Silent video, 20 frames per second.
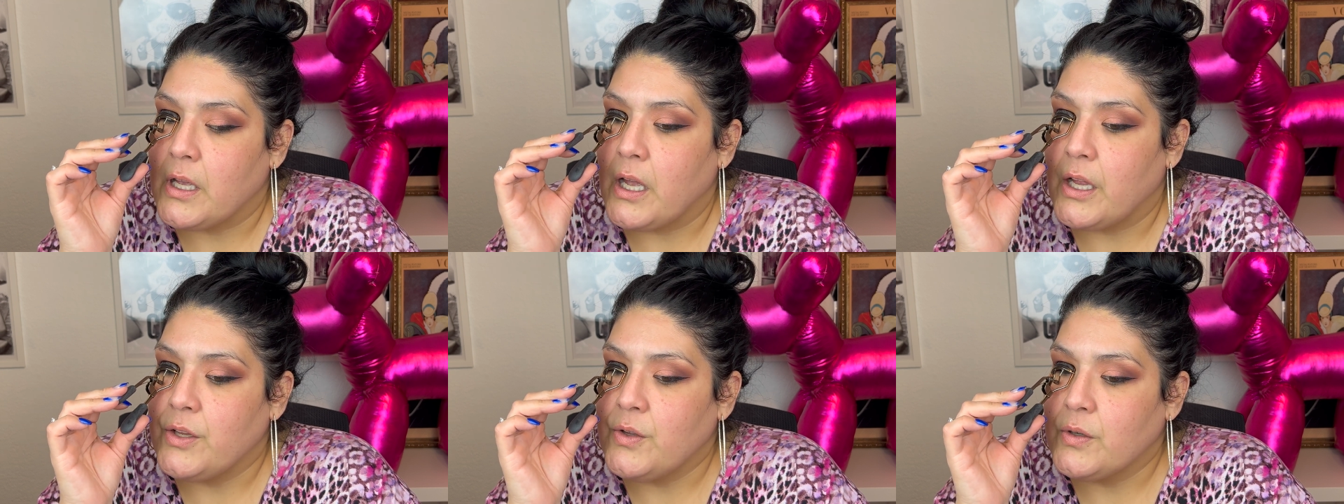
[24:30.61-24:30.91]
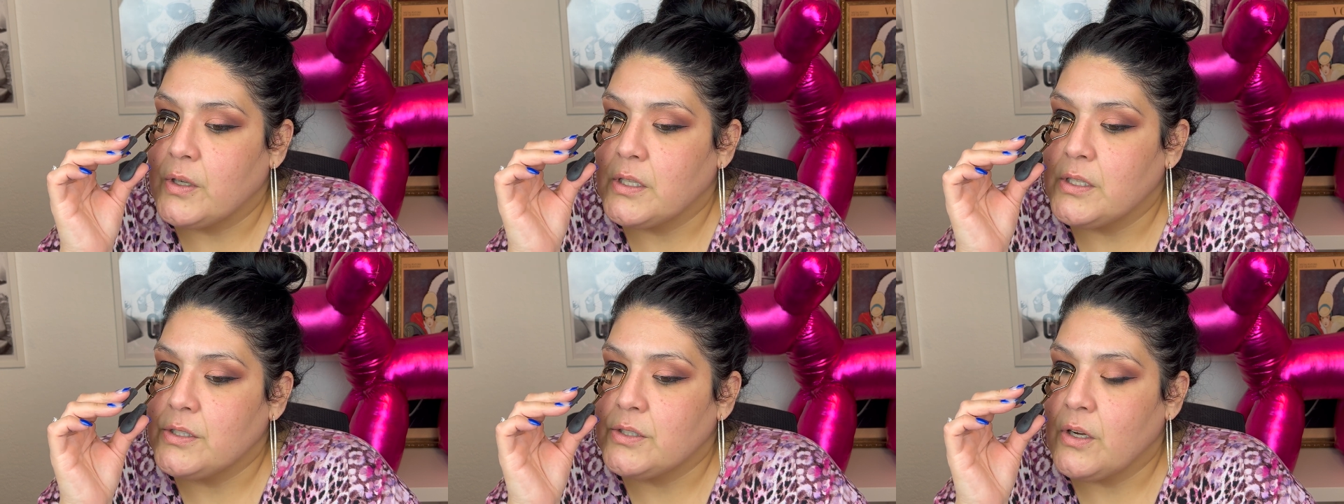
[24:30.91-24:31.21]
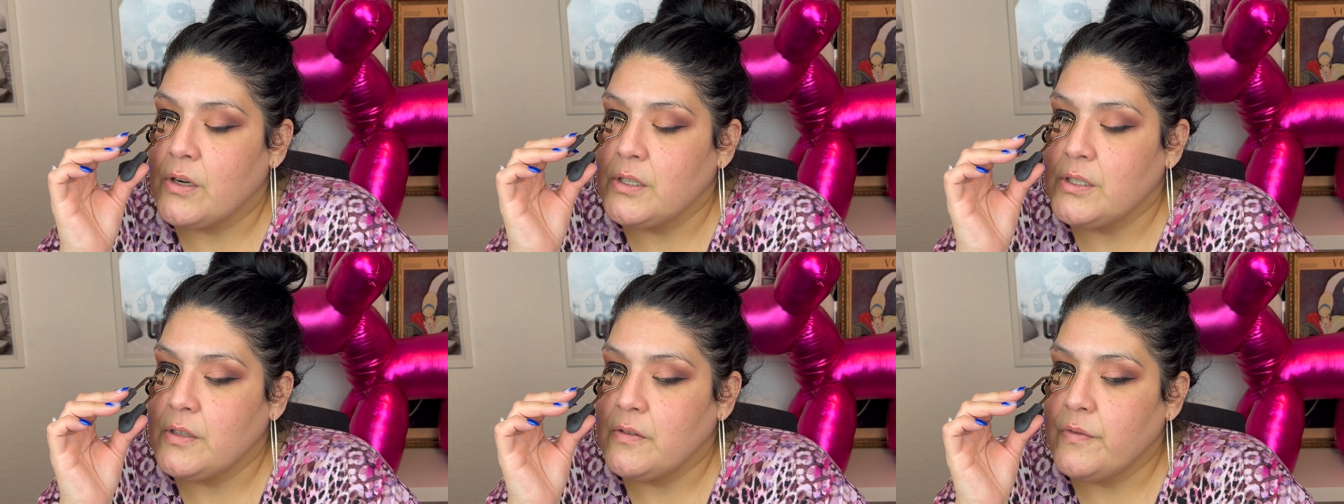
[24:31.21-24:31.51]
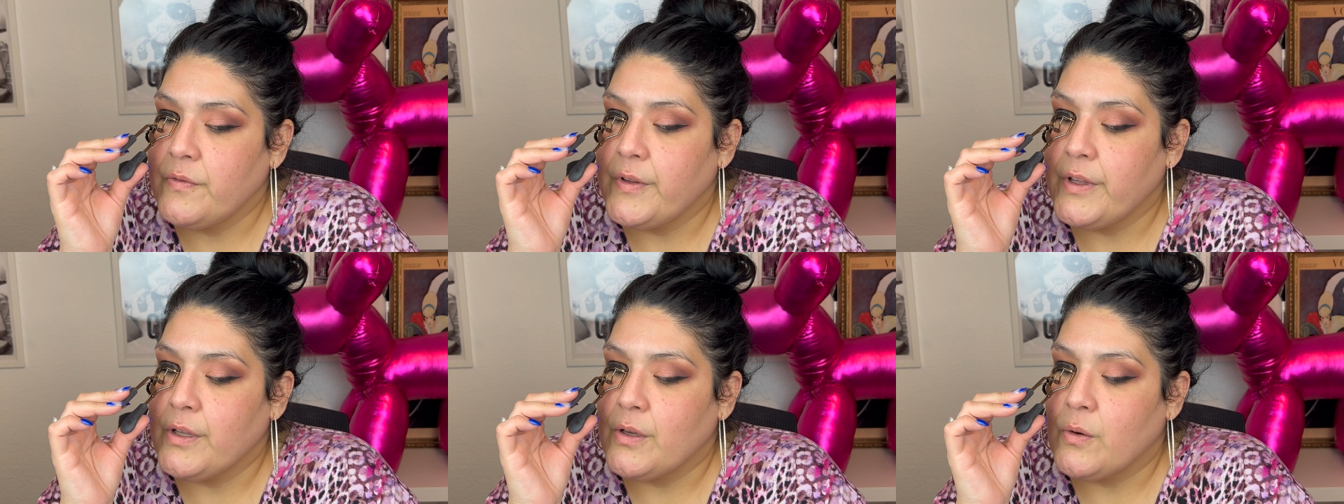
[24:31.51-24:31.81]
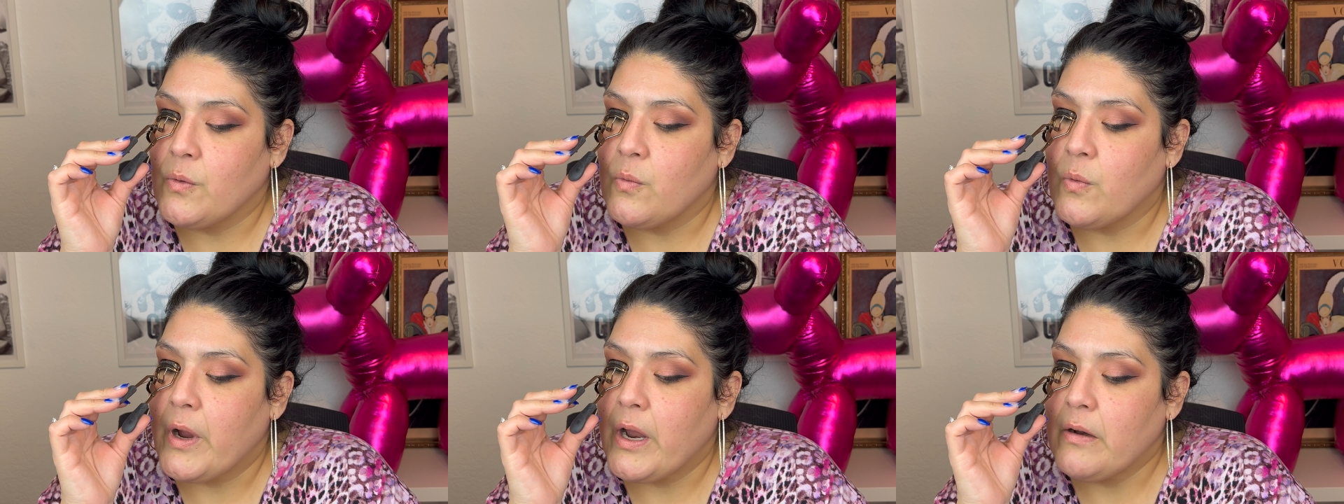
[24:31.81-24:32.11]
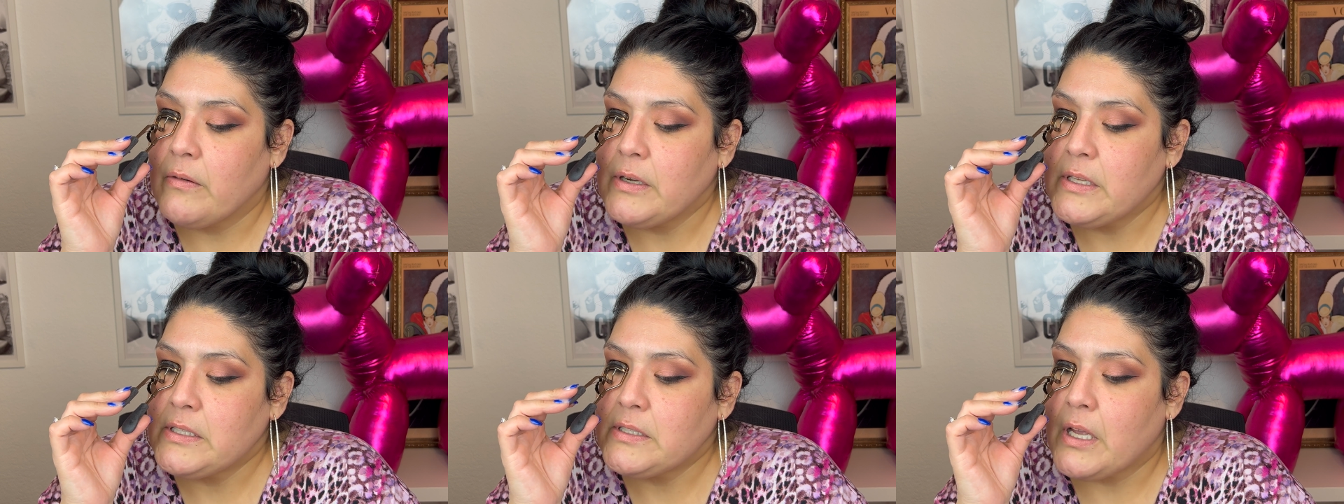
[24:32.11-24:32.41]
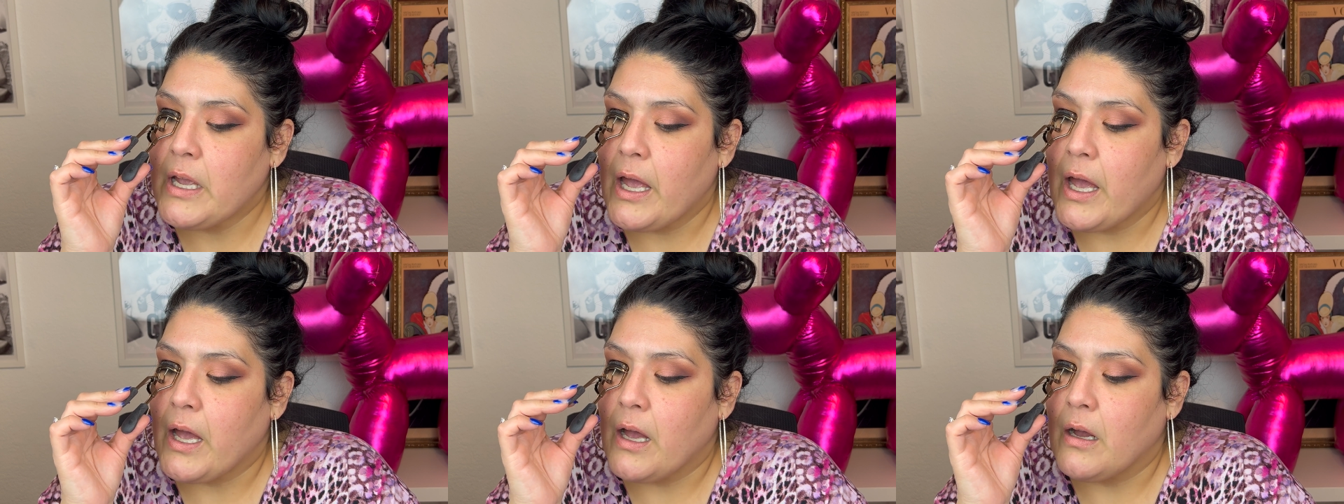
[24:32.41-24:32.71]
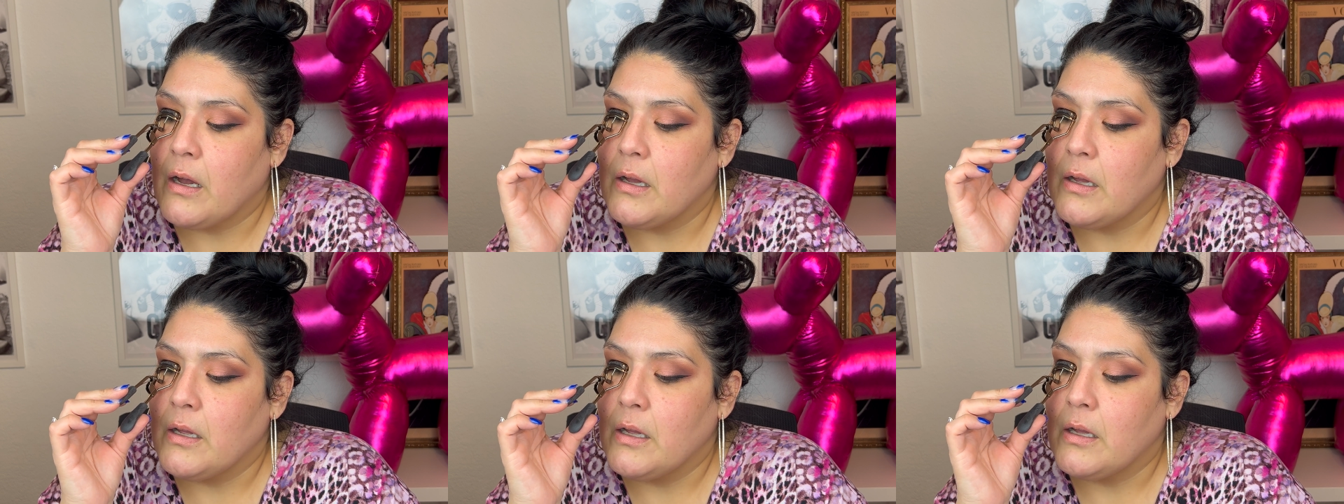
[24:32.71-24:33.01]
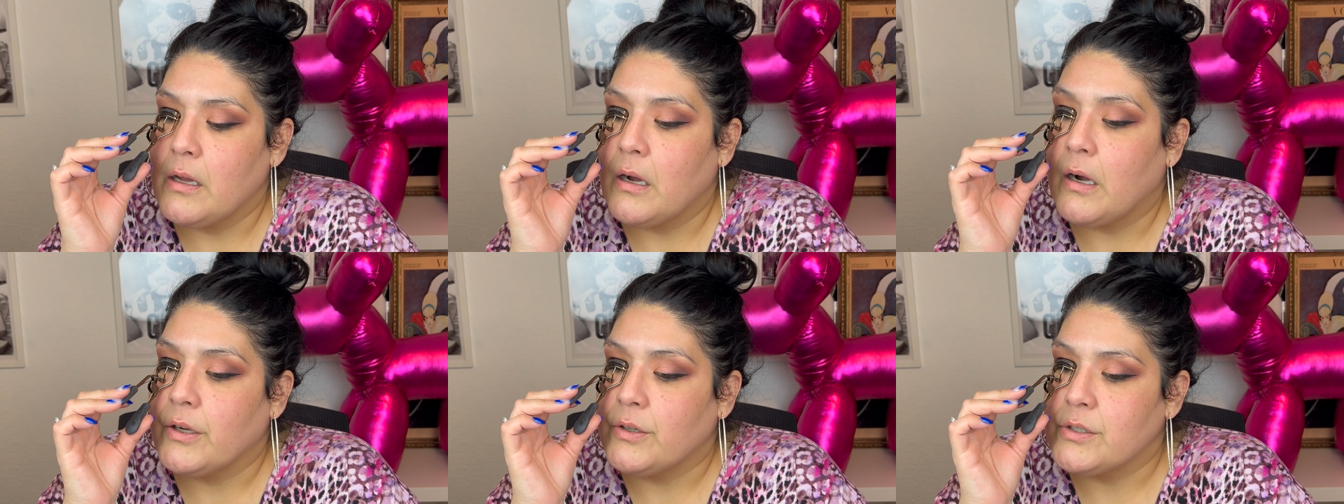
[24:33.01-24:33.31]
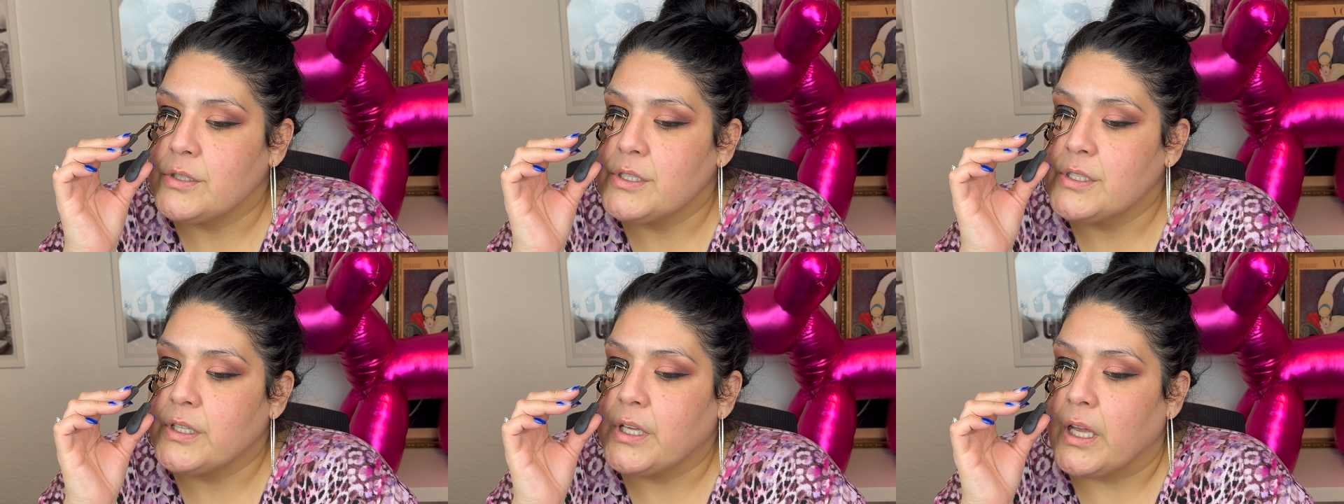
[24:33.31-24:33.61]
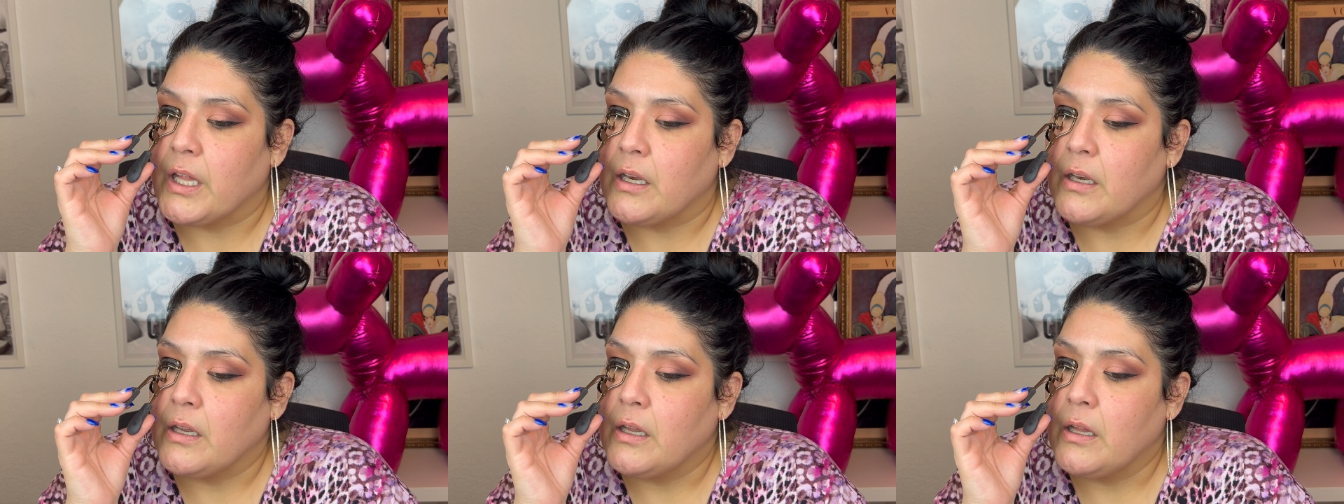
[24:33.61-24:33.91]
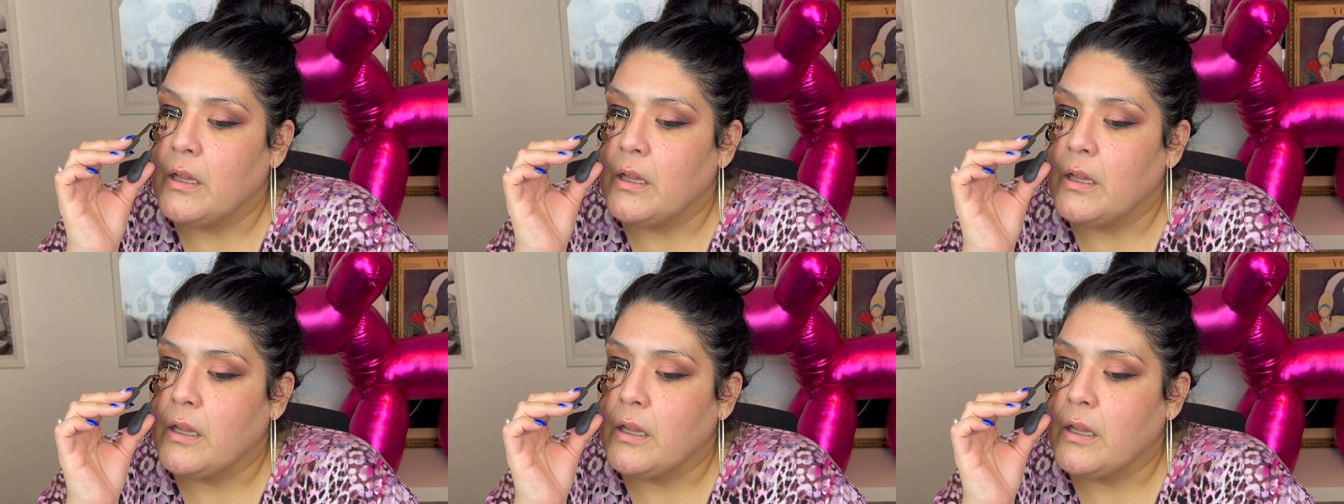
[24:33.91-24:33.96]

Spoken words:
and you can start to feel where it's at on your skin.